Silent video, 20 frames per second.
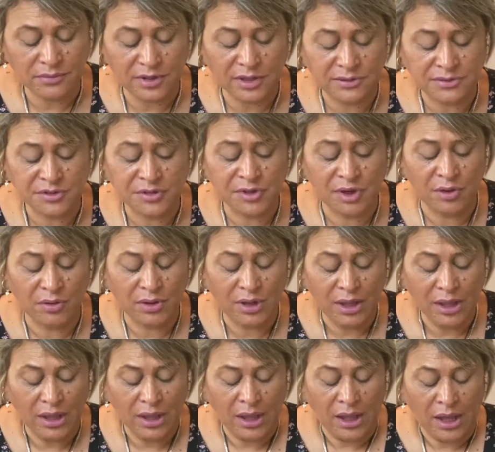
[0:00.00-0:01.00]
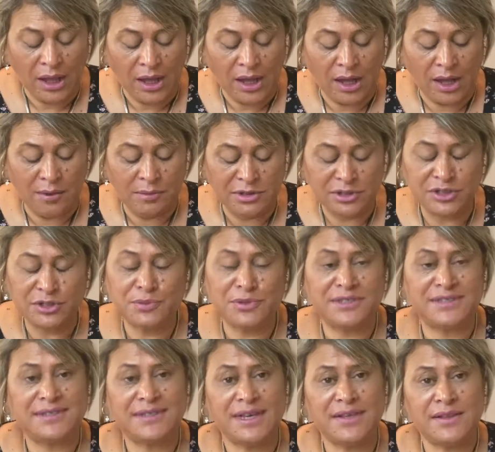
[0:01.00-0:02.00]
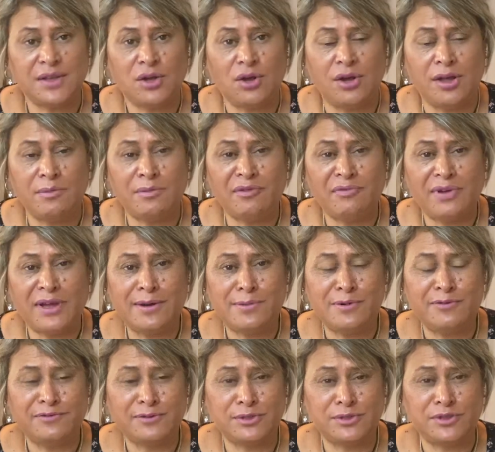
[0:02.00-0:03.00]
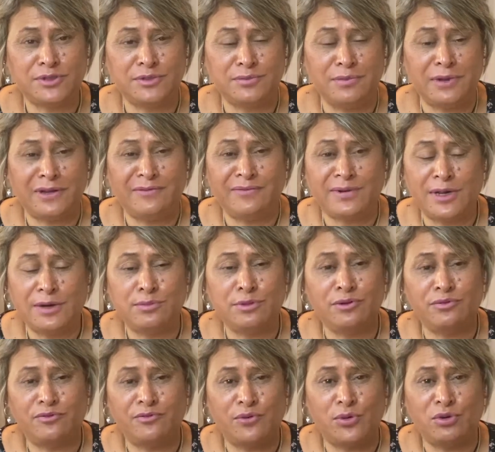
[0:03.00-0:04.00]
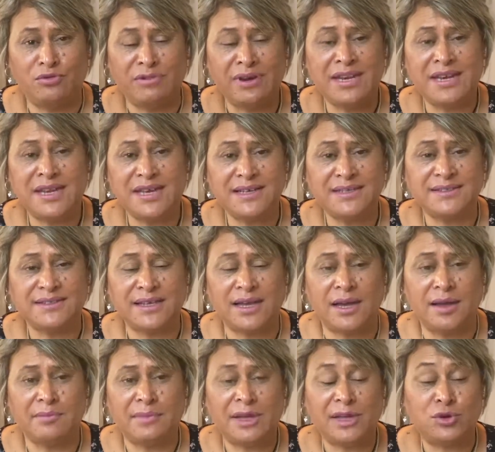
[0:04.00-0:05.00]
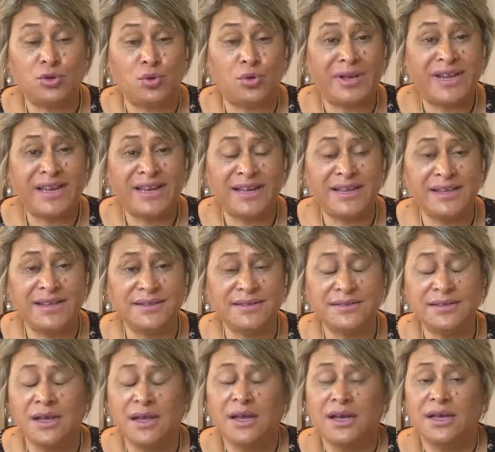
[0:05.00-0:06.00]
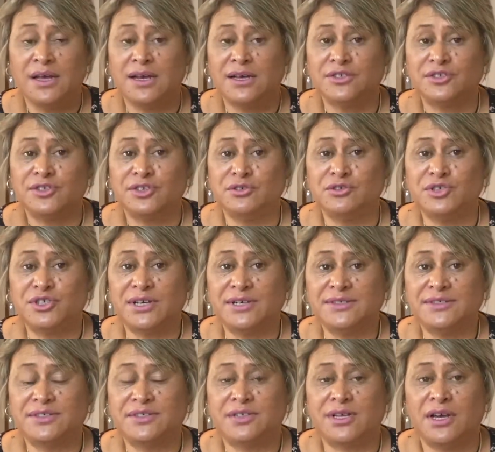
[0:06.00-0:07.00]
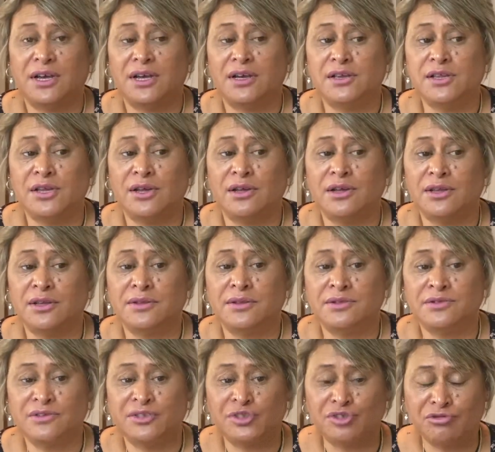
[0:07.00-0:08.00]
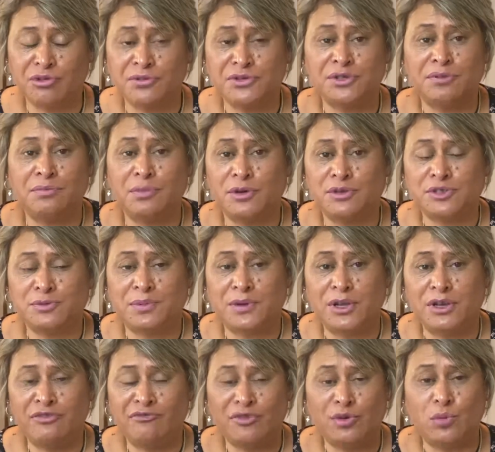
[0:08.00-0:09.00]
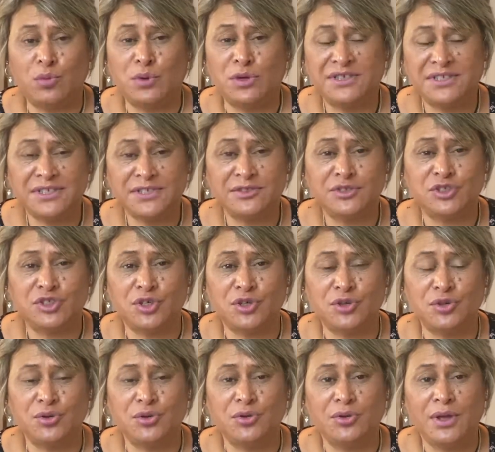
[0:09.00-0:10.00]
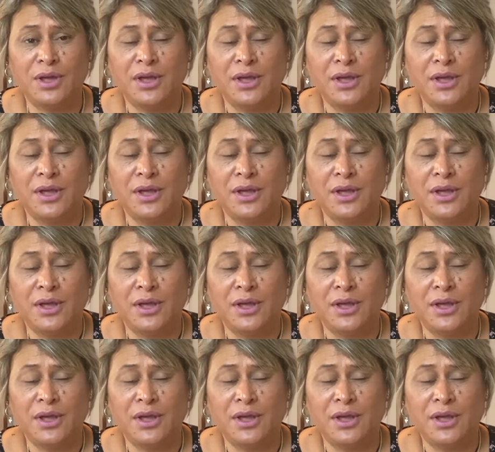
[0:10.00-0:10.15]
So I just want to say that I am available for readings and or healing. So just yeah, in the description box below, if you're wanting to